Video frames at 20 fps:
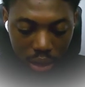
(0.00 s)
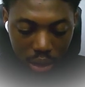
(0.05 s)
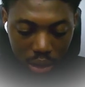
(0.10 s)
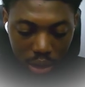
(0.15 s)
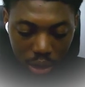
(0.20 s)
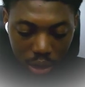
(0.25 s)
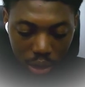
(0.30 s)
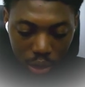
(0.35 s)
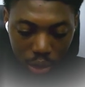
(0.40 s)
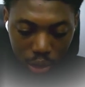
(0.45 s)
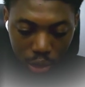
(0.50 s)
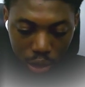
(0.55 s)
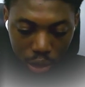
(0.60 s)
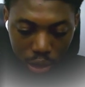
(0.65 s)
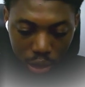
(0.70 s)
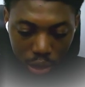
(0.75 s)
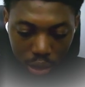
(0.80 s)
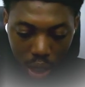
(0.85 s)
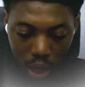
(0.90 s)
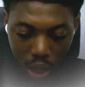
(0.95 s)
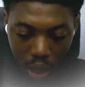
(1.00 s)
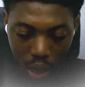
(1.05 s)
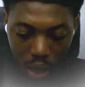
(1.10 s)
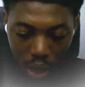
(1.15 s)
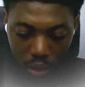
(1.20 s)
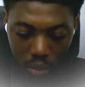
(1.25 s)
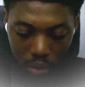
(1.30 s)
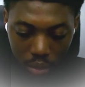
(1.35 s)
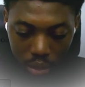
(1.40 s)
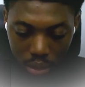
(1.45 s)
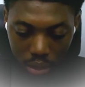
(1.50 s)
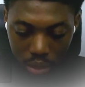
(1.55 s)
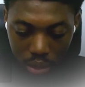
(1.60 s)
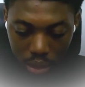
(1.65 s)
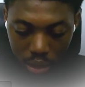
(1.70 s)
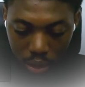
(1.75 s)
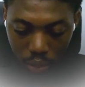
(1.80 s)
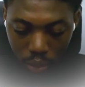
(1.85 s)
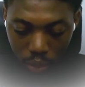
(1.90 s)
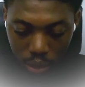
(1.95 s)
she
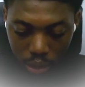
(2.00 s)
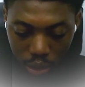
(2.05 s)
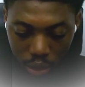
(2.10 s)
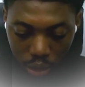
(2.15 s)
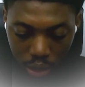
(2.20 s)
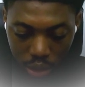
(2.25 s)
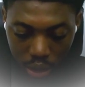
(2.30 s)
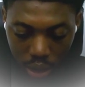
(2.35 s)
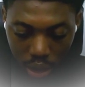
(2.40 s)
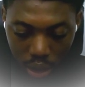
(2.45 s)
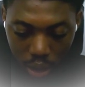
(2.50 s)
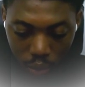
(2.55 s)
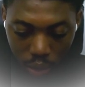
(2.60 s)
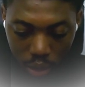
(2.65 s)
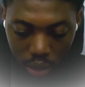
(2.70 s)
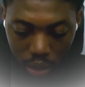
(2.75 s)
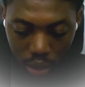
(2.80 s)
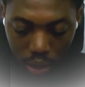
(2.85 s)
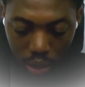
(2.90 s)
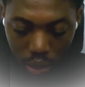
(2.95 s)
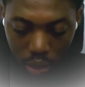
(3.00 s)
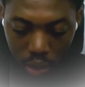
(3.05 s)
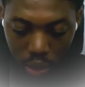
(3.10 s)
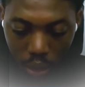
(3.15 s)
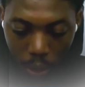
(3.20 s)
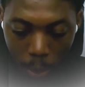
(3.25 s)
was using, what's it called,